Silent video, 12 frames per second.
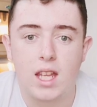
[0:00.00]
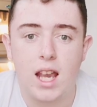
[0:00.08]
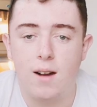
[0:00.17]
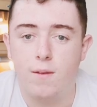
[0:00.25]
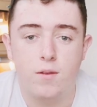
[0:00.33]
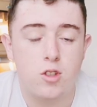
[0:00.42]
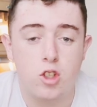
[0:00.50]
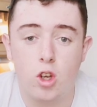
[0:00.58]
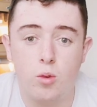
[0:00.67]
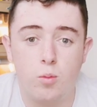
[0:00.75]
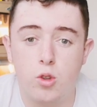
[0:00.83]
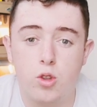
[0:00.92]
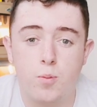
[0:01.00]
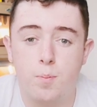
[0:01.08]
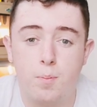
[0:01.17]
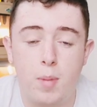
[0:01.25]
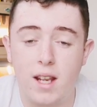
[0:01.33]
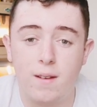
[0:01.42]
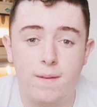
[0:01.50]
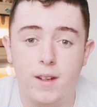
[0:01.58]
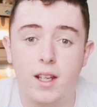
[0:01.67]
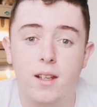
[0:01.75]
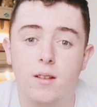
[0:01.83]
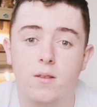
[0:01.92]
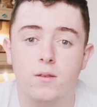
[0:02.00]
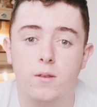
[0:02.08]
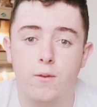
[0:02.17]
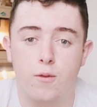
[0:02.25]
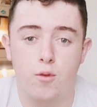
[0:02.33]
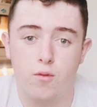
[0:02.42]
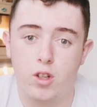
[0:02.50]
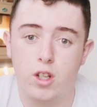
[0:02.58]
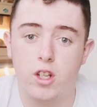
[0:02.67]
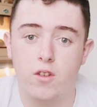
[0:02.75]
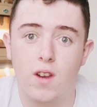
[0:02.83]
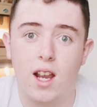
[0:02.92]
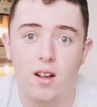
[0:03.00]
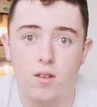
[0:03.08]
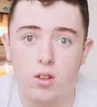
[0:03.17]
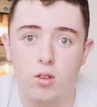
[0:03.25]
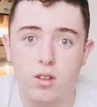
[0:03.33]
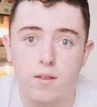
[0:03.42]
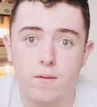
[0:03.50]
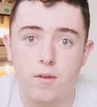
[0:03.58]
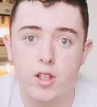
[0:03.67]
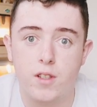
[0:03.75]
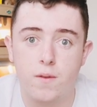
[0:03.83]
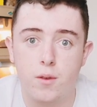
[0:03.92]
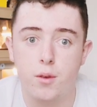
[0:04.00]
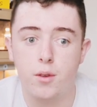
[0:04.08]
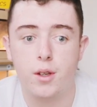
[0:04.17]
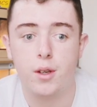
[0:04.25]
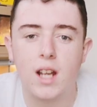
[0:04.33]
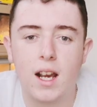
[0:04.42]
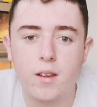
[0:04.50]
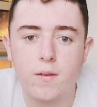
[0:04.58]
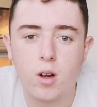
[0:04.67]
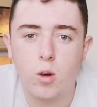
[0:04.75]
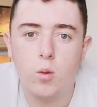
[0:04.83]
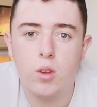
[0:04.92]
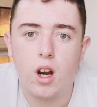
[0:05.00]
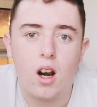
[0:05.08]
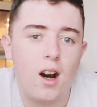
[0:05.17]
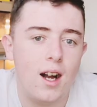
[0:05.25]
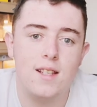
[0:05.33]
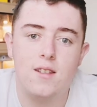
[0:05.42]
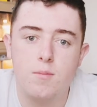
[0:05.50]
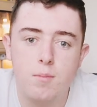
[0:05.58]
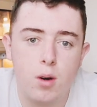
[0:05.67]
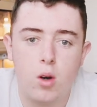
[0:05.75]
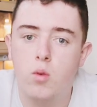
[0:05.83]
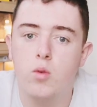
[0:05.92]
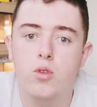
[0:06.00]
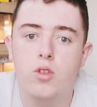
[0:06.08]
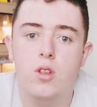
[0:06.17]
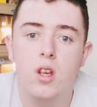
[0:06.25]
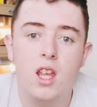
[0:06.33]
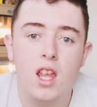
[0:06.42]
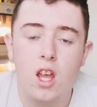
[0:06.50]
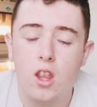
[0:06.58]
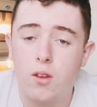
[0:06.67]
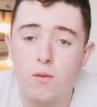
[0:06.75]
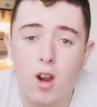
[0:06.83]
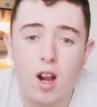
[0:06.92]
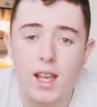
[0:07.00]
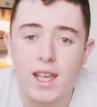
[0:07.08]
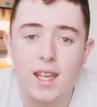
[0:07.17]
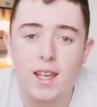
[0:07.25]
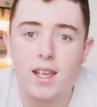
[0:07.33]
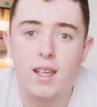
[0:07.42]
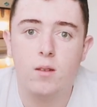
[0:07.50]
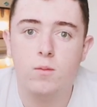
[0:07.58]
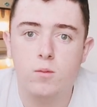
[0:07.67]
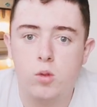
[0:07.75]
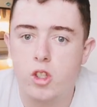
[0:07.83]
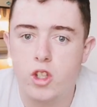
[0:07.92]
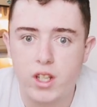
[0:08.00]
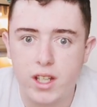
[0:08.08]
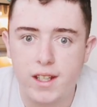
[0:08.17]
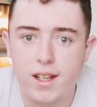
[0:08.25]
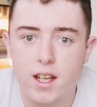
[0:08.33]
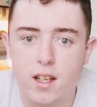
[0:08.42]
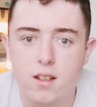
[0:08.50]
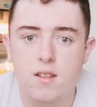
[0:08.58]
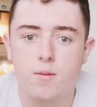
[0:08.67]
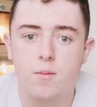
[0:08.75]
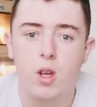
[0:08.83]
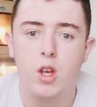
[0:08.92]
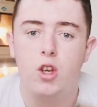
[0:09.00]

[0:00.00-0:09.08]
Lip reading: have so much benefit through running around and looking for its food. So now you've got all the hides and bowls, the right heat. What you need next?